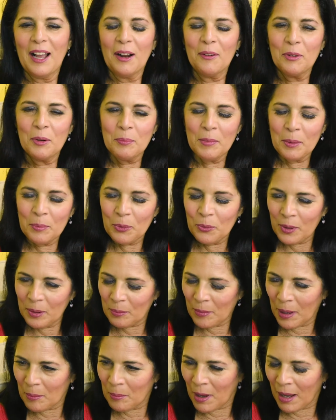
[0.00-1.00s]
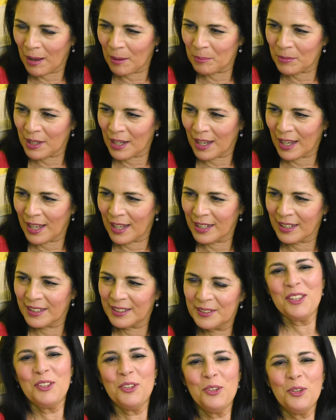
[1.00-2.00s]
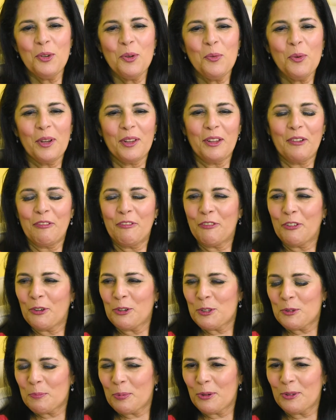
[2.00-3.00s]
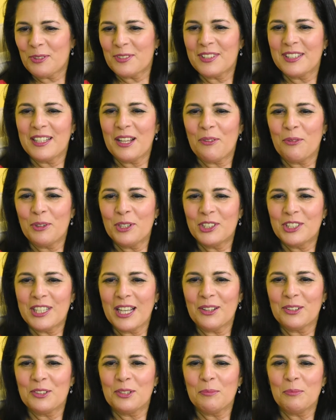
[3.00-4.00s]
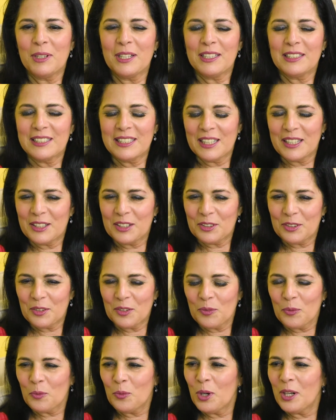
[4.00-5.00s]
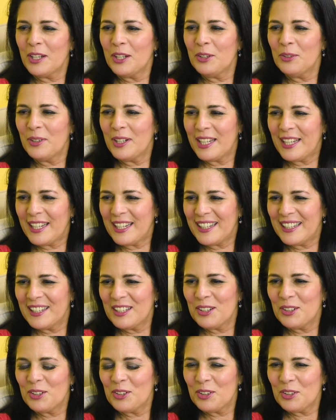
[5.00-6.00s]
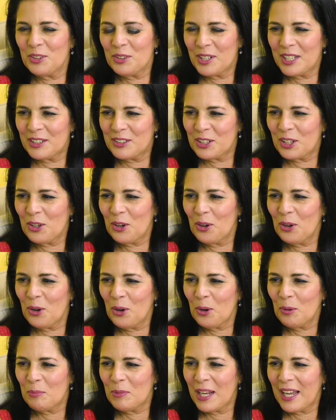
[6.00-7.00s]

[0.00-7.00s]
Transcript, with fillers: I remember when my mom died, you were the first person that reached out to me and said, What do you need? You need to go home